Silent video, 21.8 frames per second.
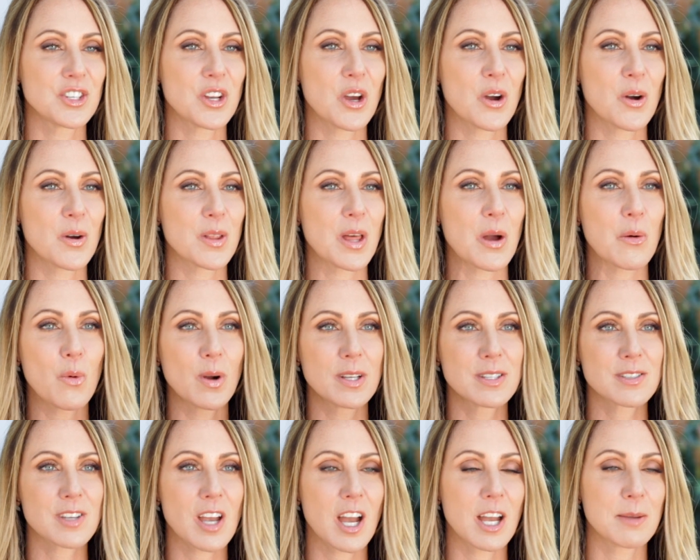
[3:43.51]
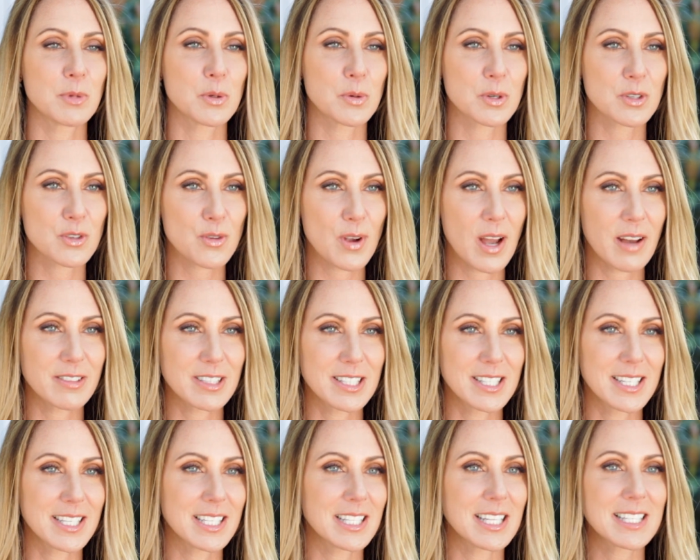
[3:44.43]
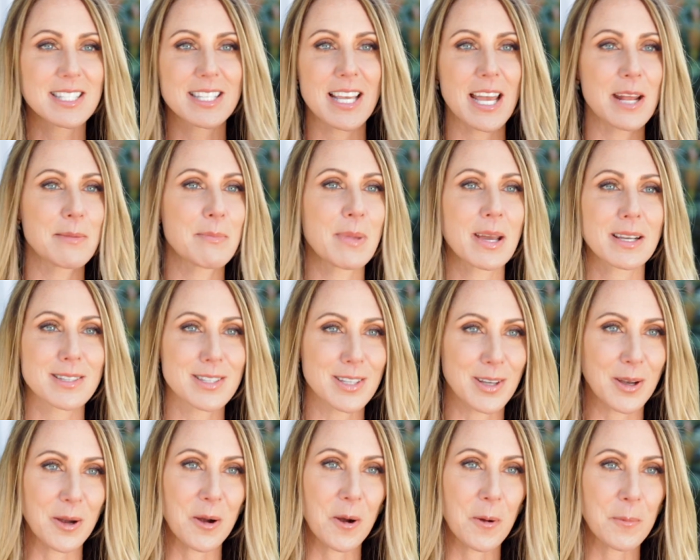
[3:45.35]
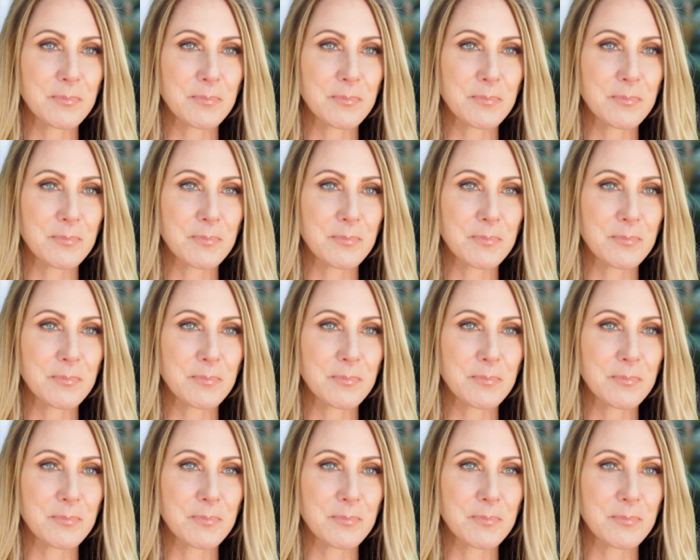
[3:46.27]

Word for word: you know, that one time you were traveling, let's say in Mexico.